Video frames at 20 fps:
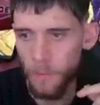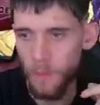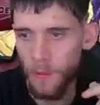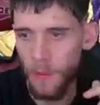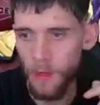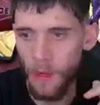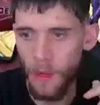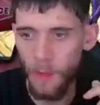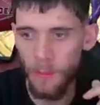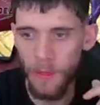
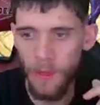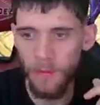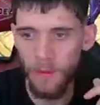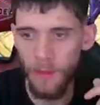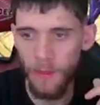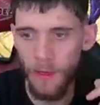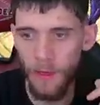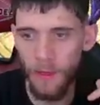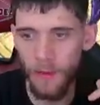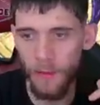And I'm definitely
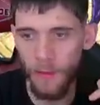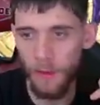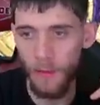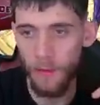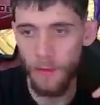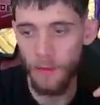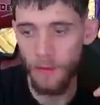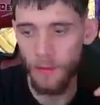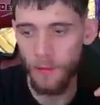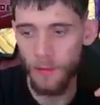curious
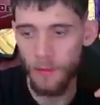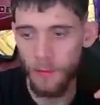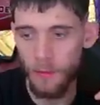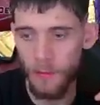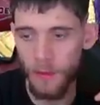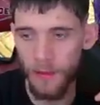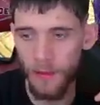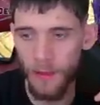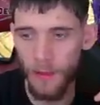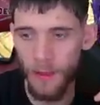on
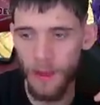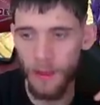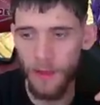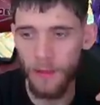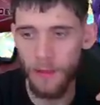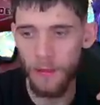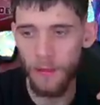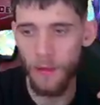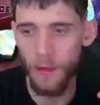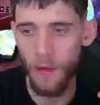these. I like
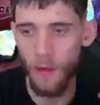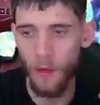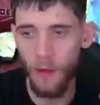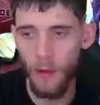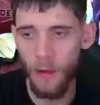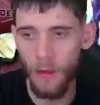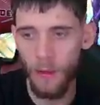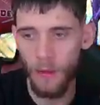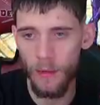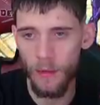his
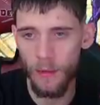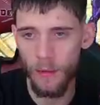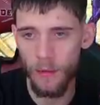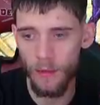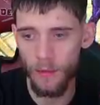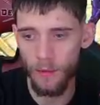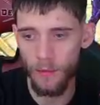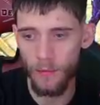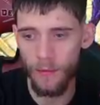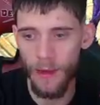
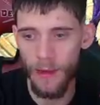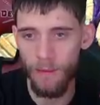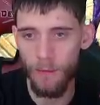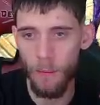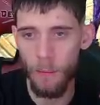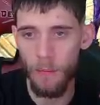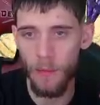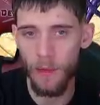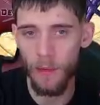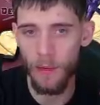
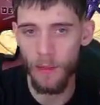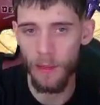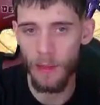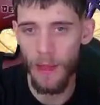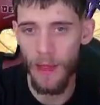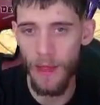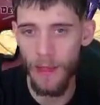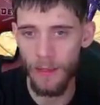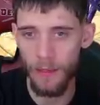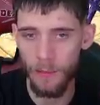survivability
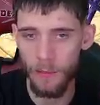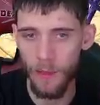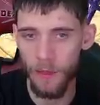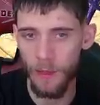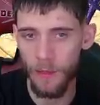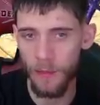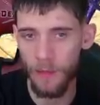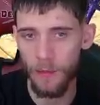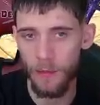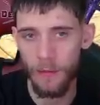
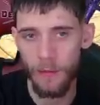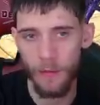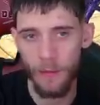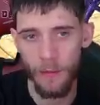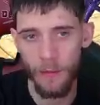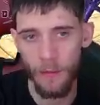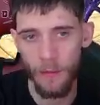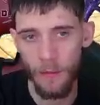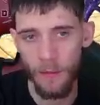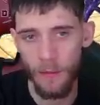aspect.
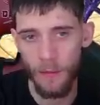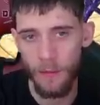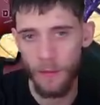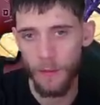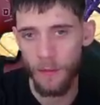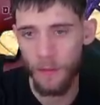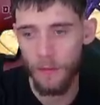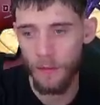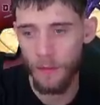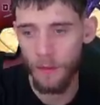
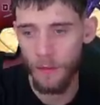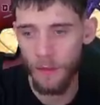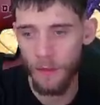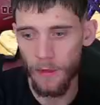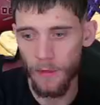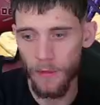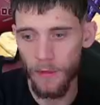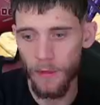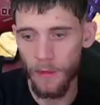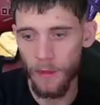I
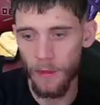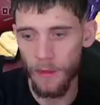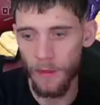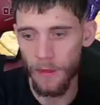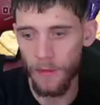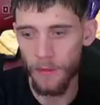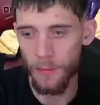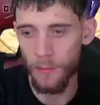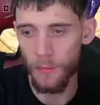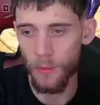think
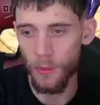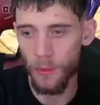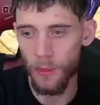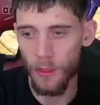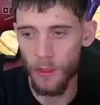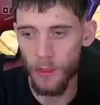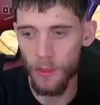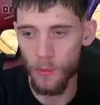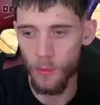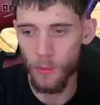that's
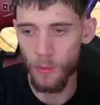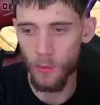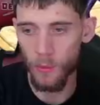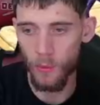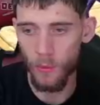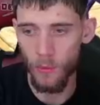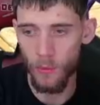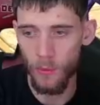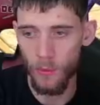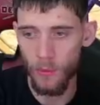pretty
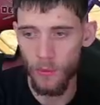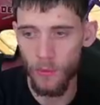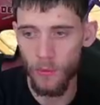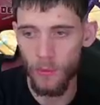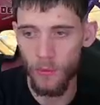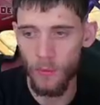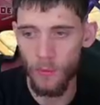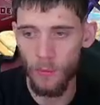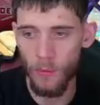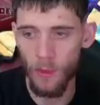cool.
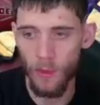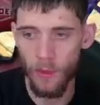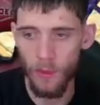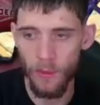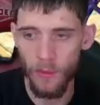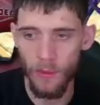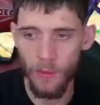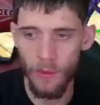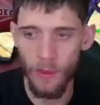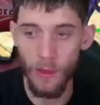
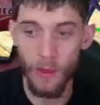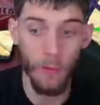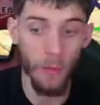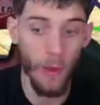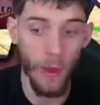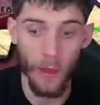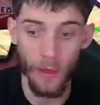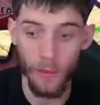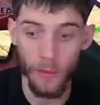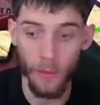With he could
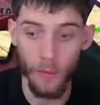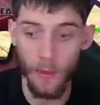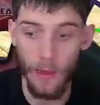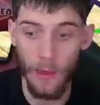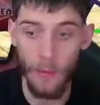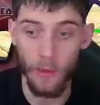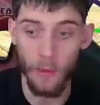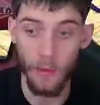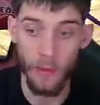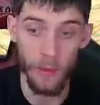block his own
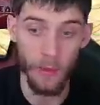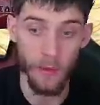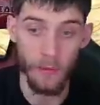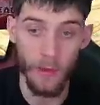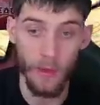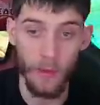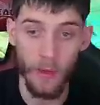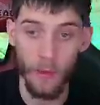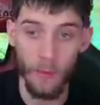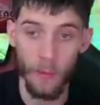damage, which is
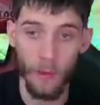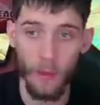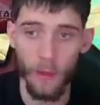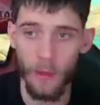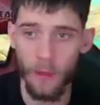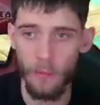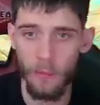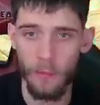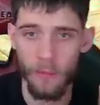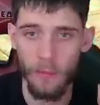very
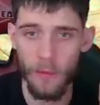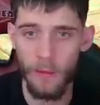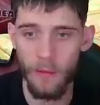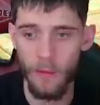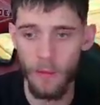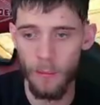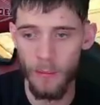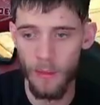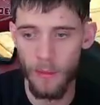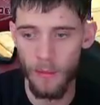important in
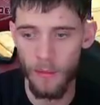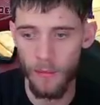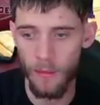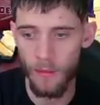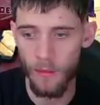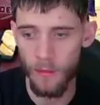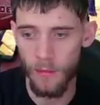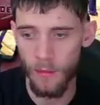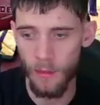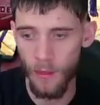PvP
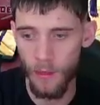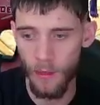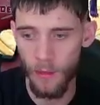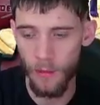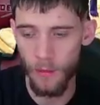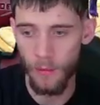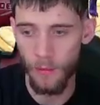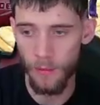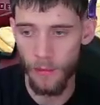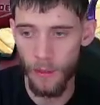
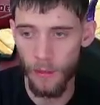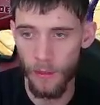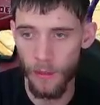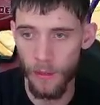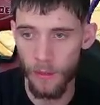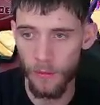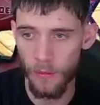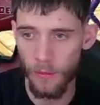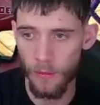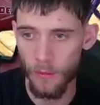scenarios
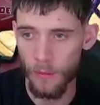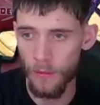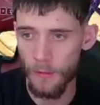nowadays.